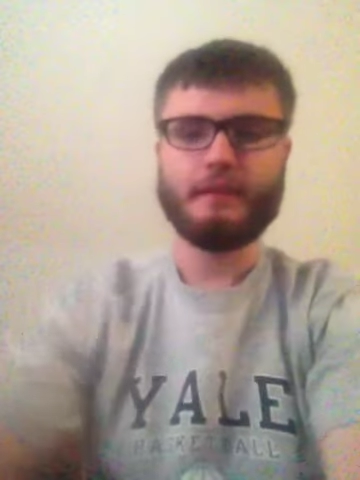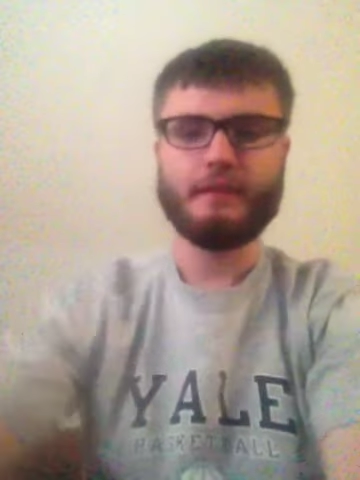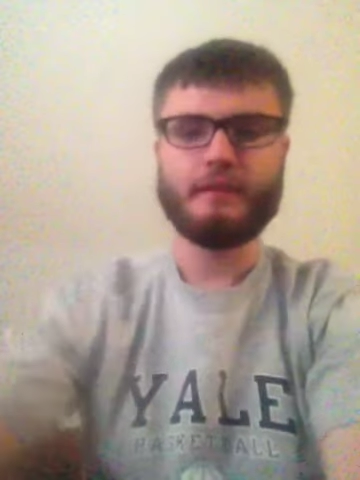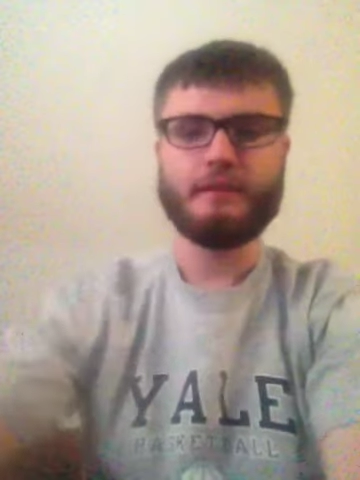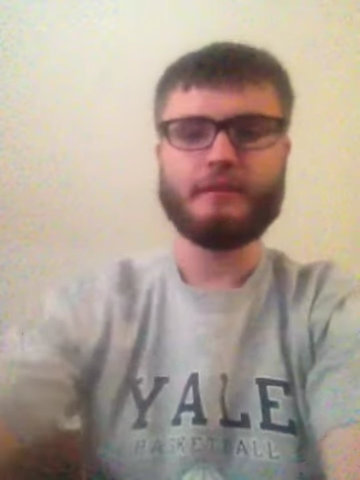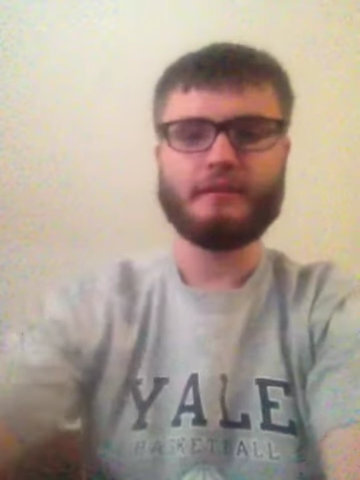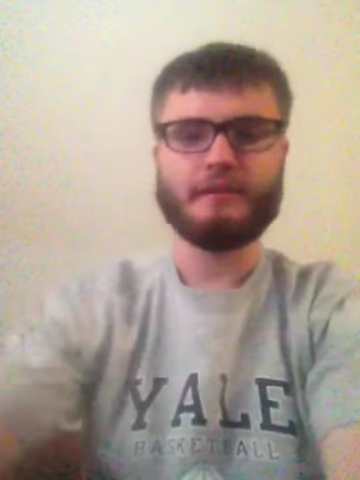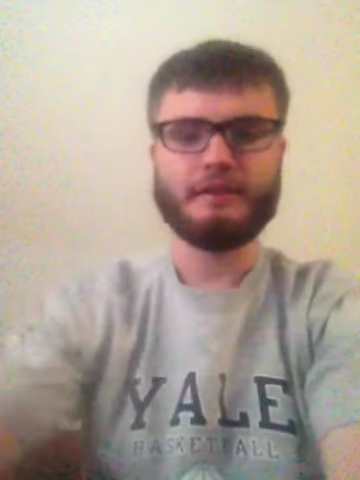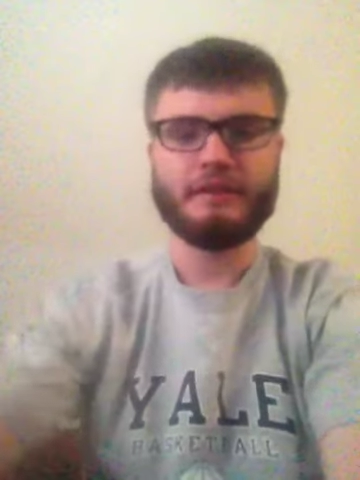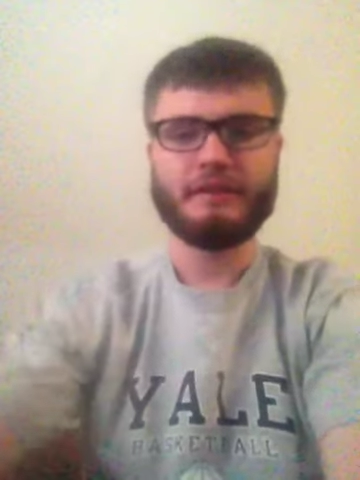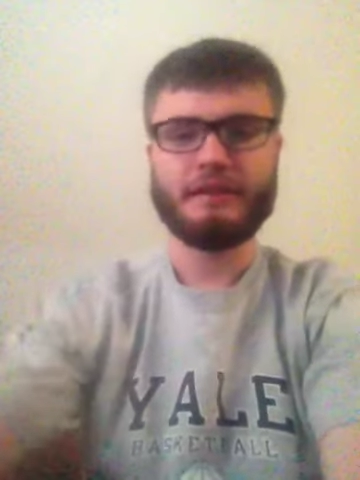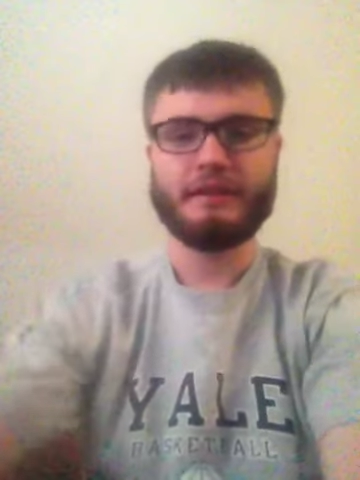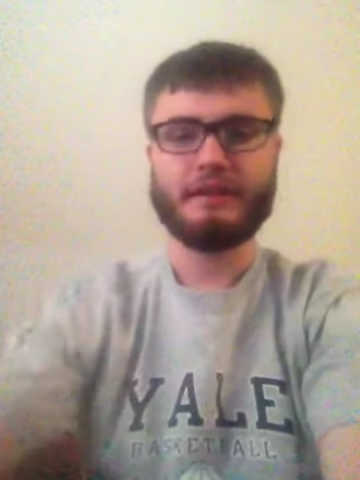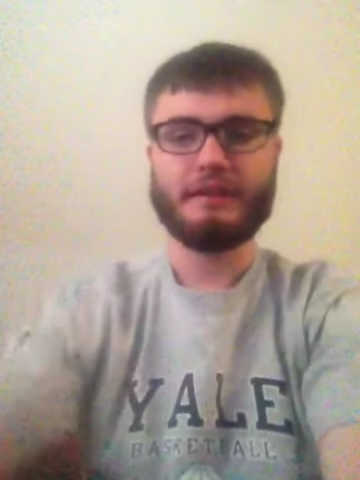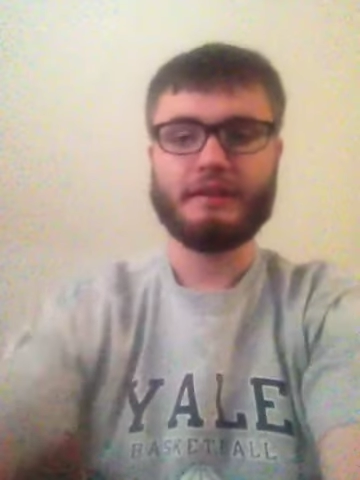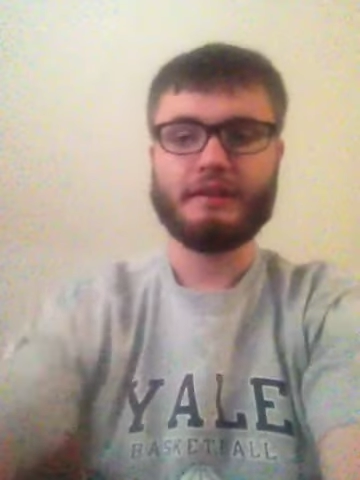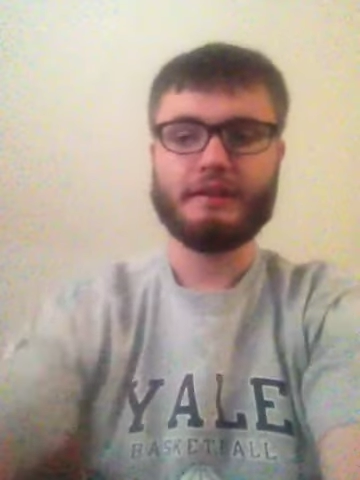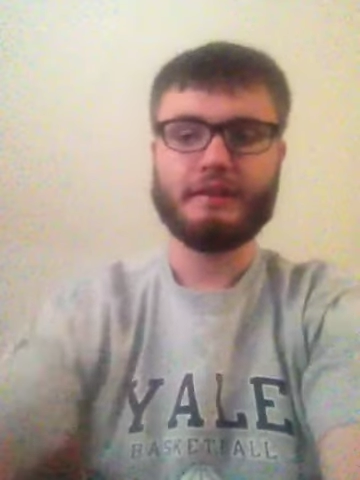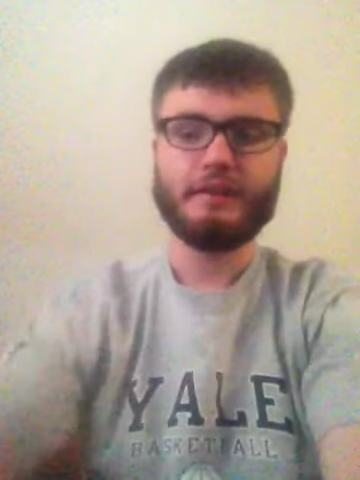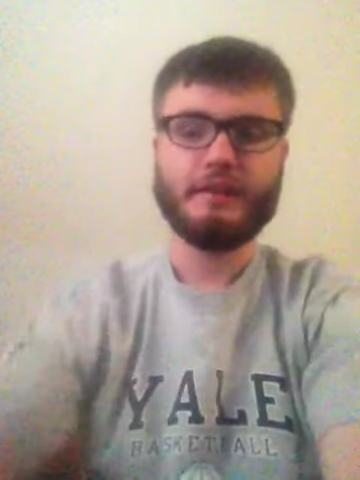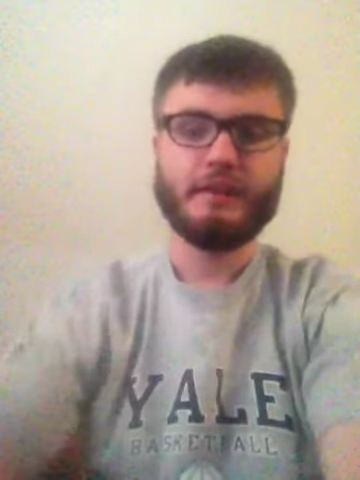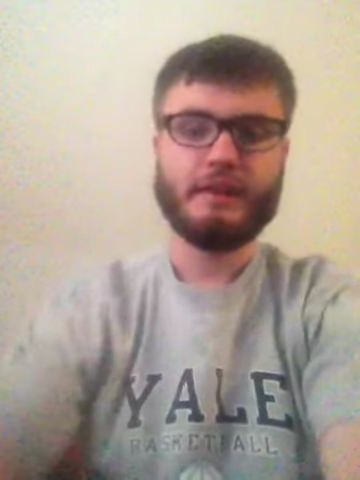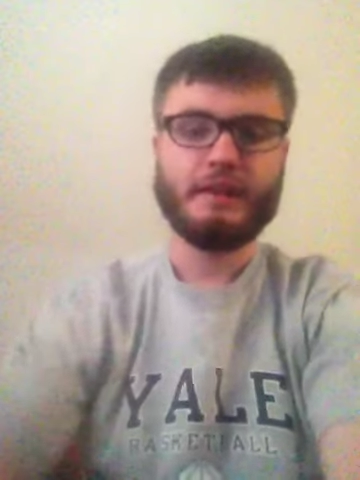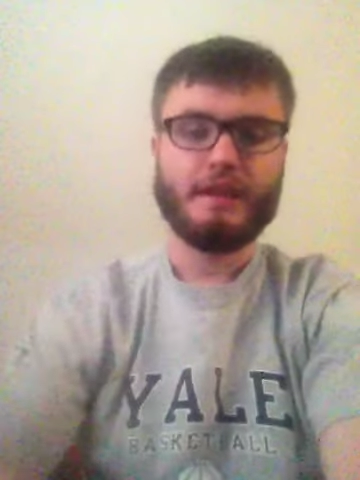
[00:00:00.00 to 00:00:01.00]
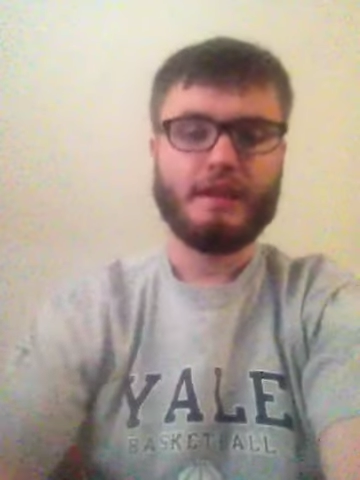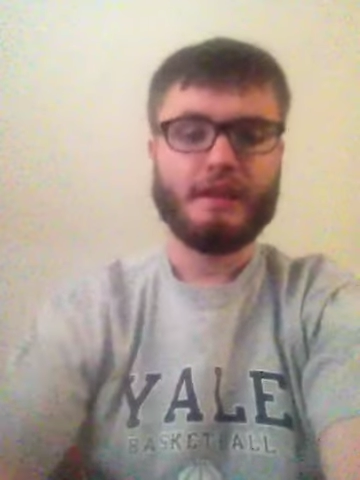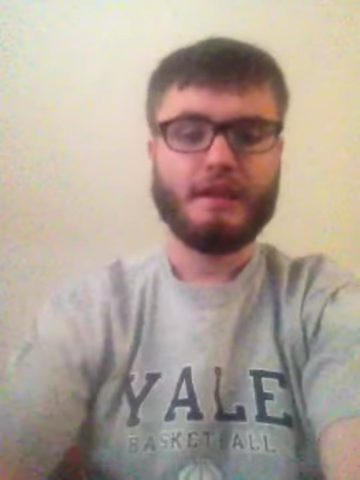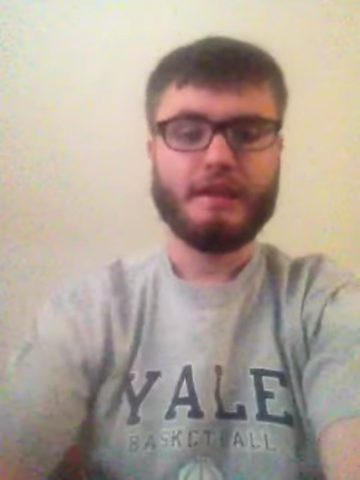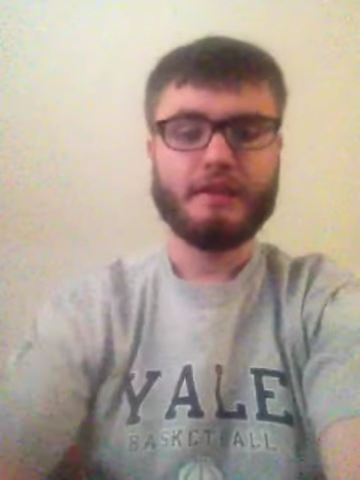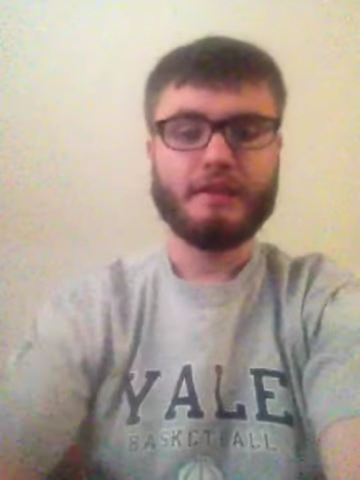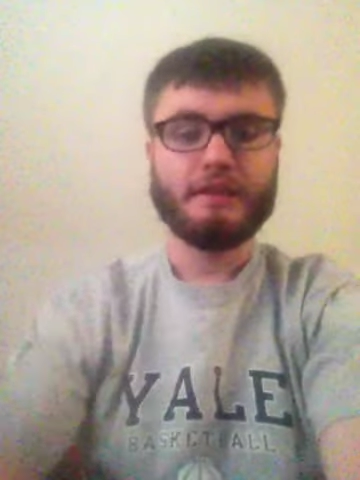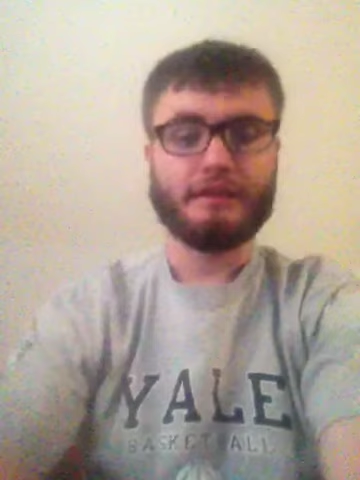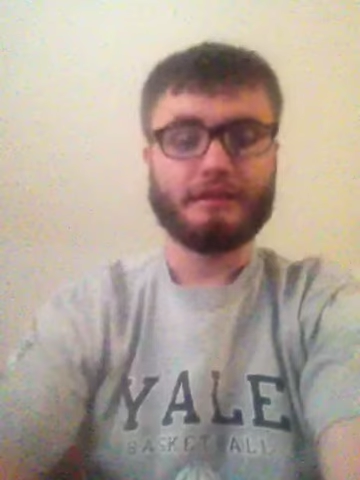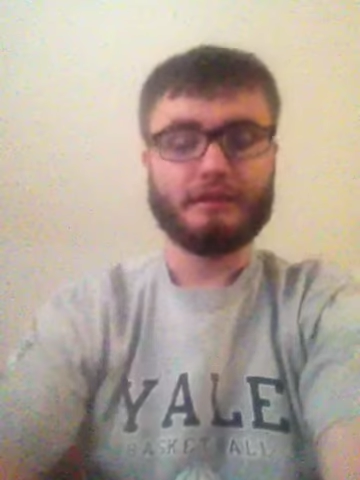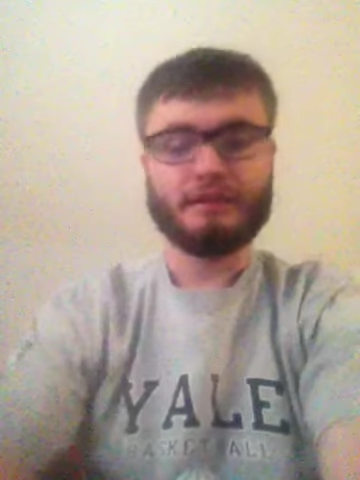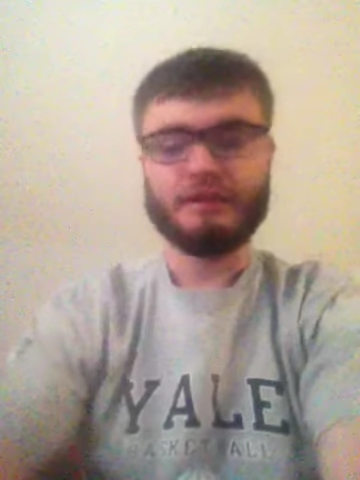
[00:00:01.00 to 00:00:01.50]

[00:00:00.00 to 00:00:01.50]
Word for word: Okay. Now,